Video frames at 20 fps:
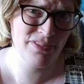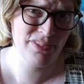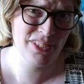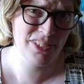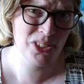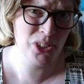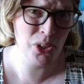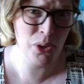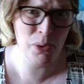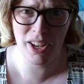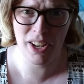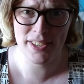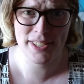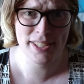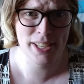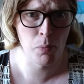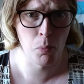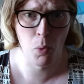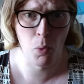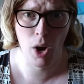don't
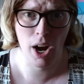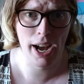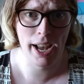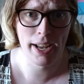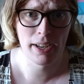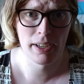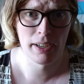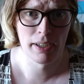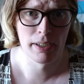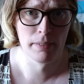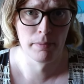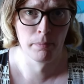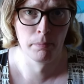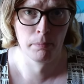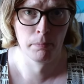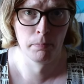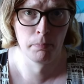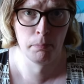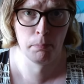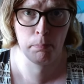ask him why.
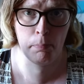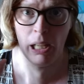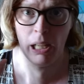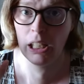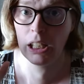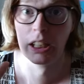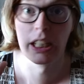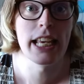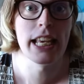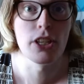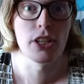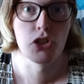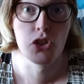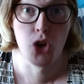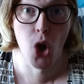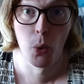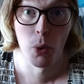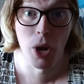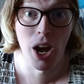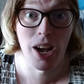Please
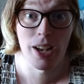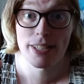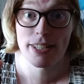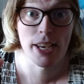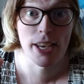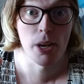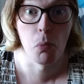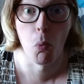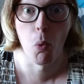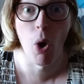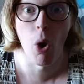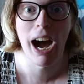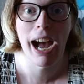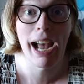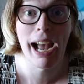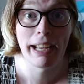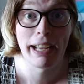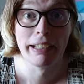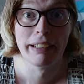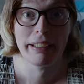don't ask him why.